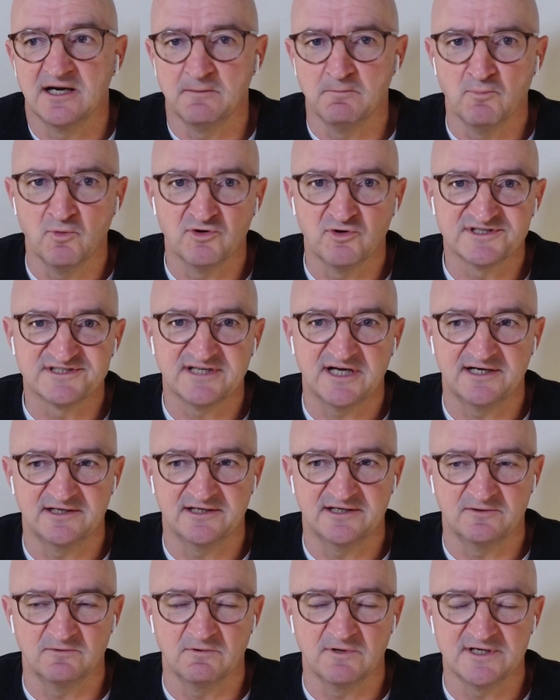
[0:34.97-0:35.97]
more
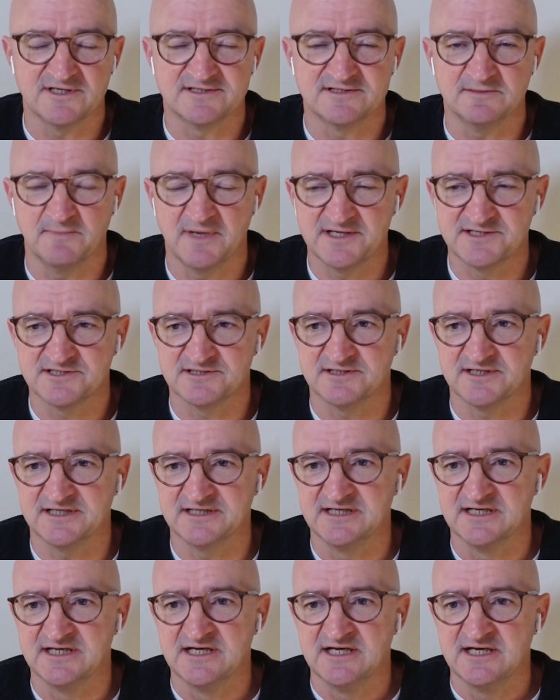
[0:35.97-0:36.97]
standard ways to measure
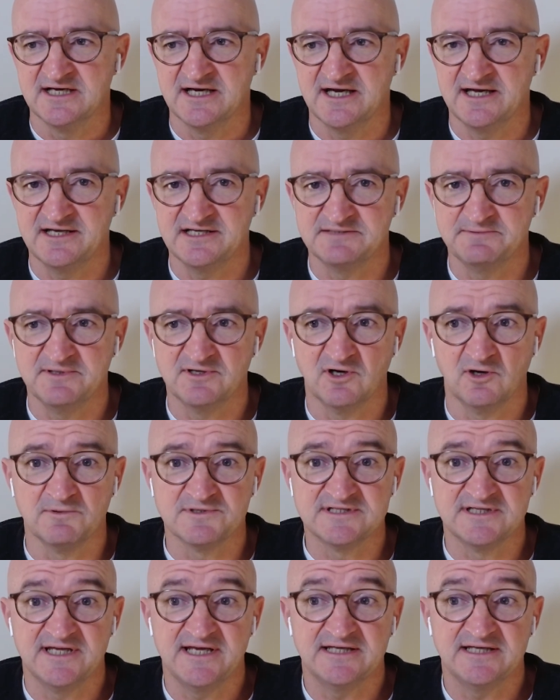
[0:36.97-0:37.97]
it. And it's been
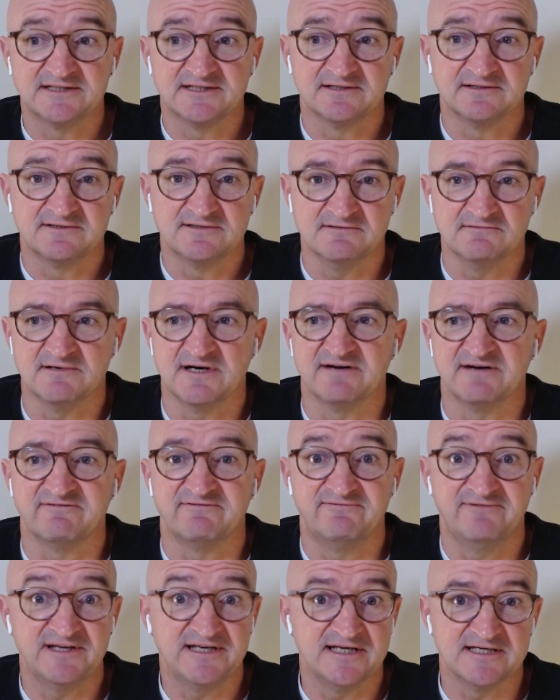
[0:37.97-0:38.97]
always linked to
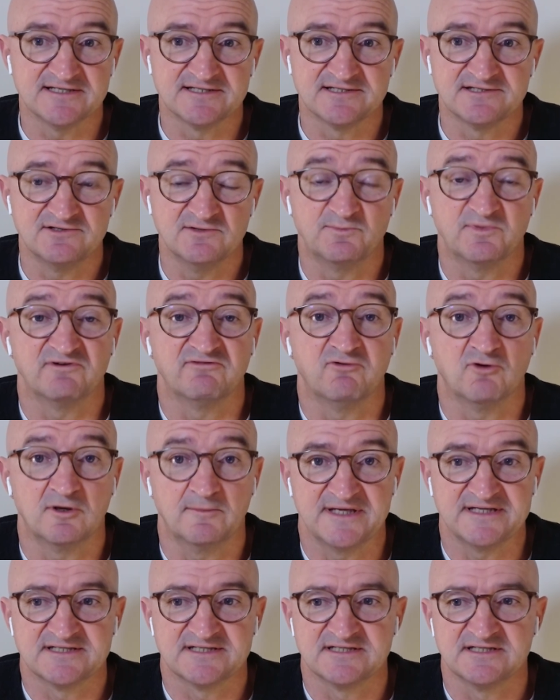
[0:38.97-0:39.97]
fitness, to
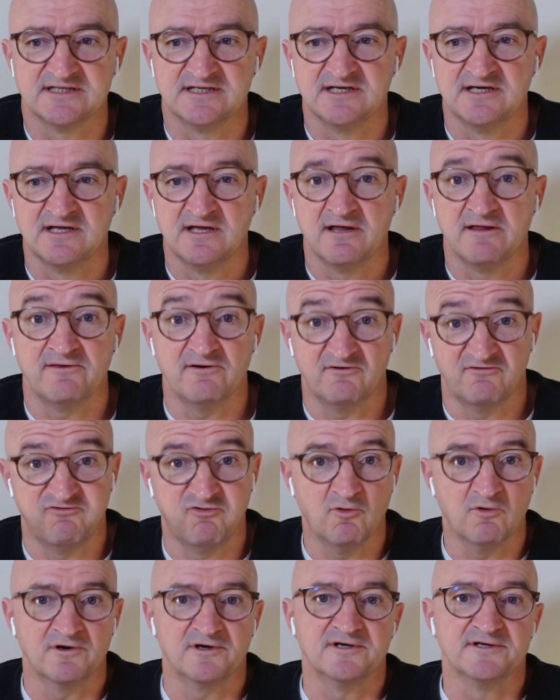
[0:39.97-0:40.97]
performance,
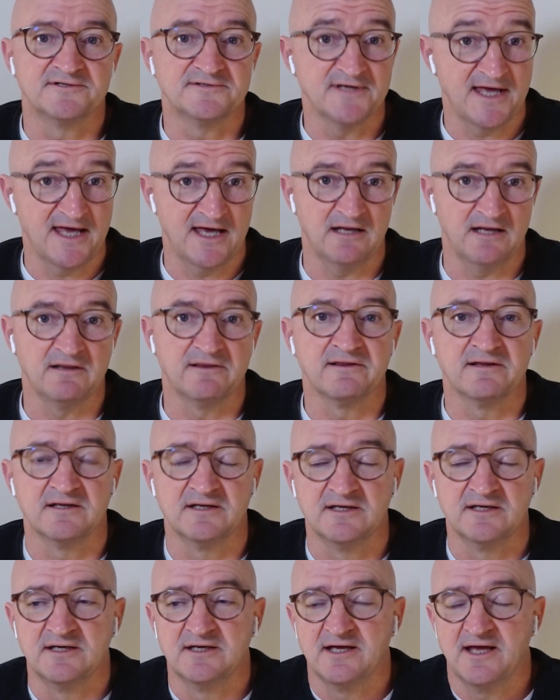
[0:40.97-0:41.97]
therefore to health.
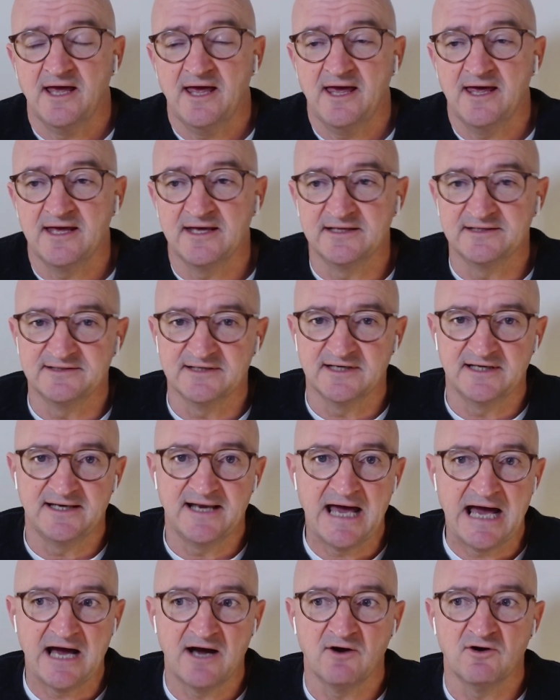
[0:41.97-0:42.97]
And
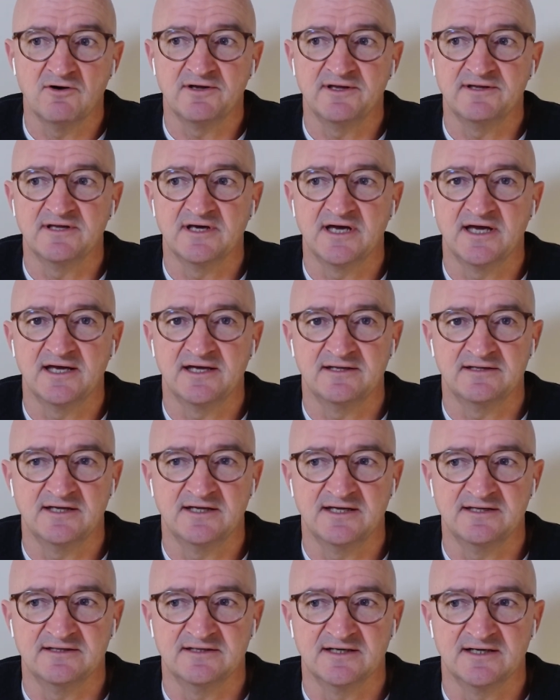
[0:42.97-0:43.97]
now in
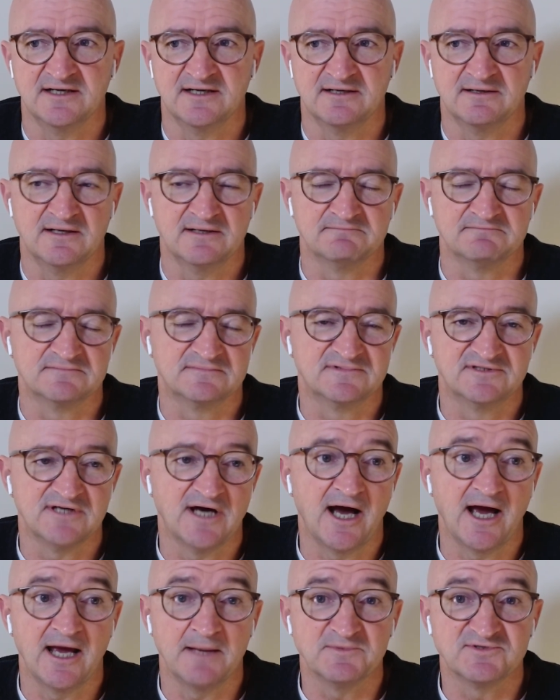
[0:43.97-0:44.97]
the
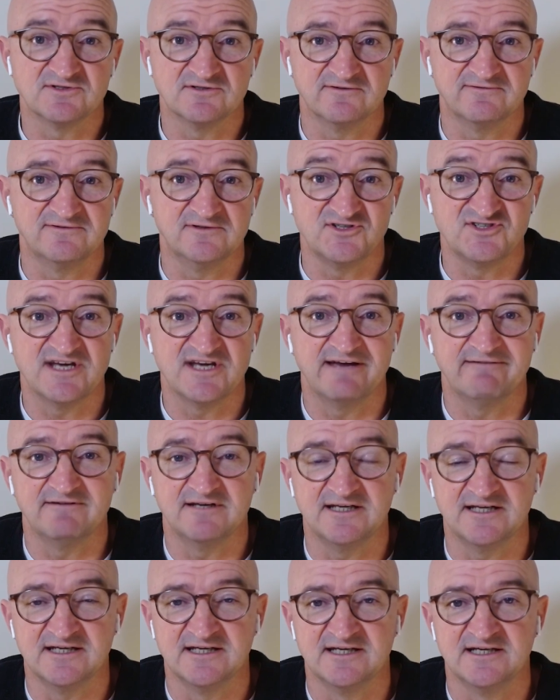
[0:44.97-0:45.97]
times of
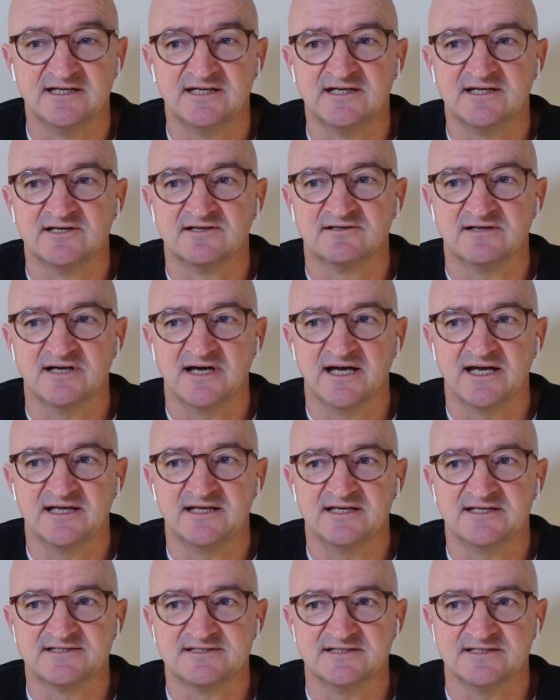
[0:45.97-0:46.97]
longevity,
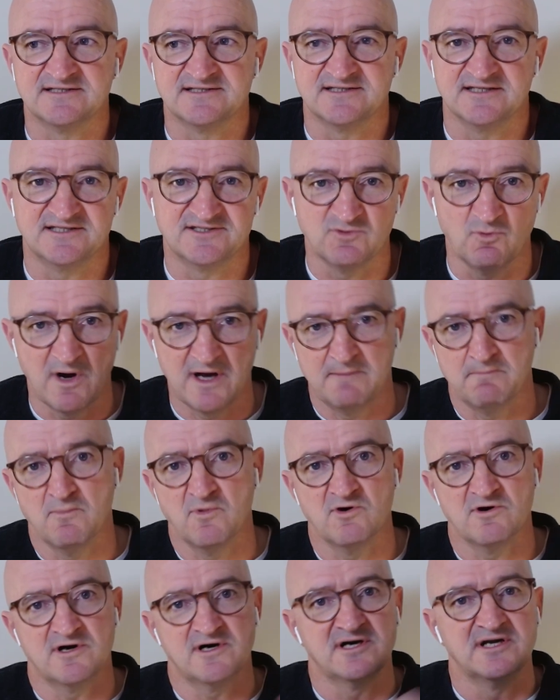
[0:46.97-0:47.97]
right, it's one
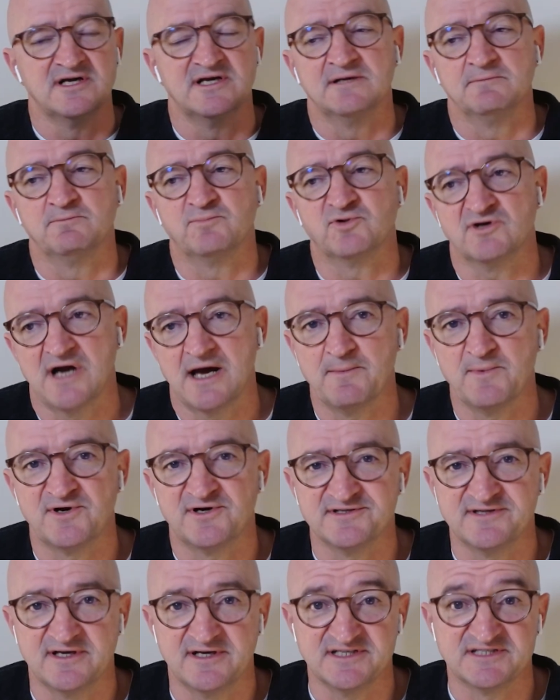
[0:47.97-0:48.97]
more
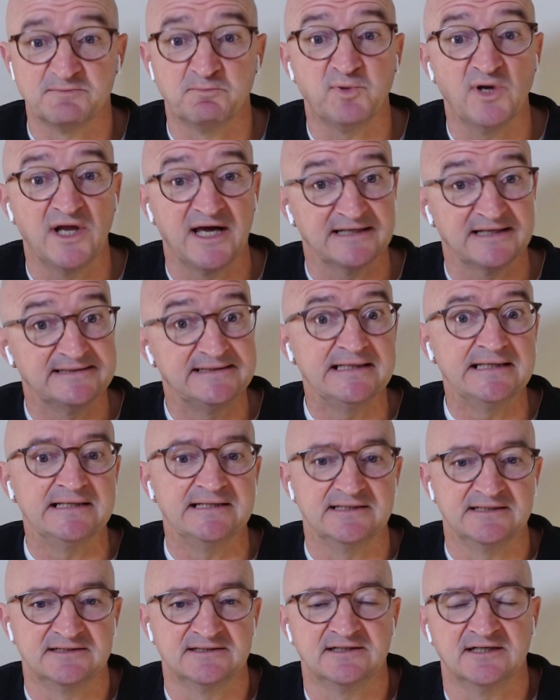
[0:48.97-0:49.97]
parameter that is plugged
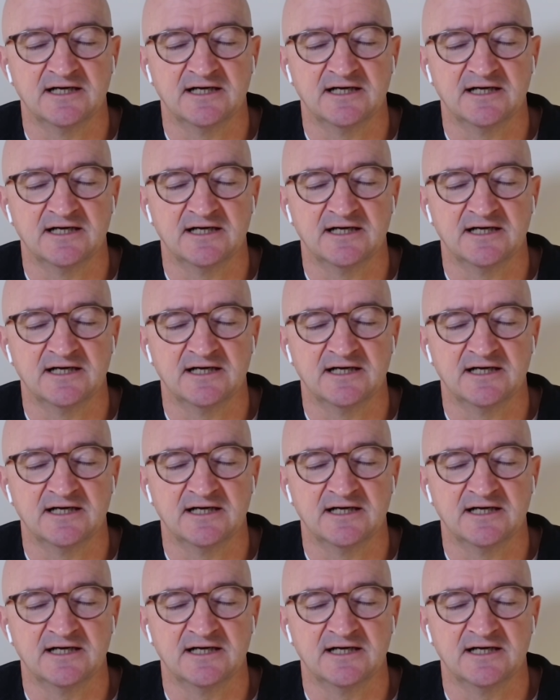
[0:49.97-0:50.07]
in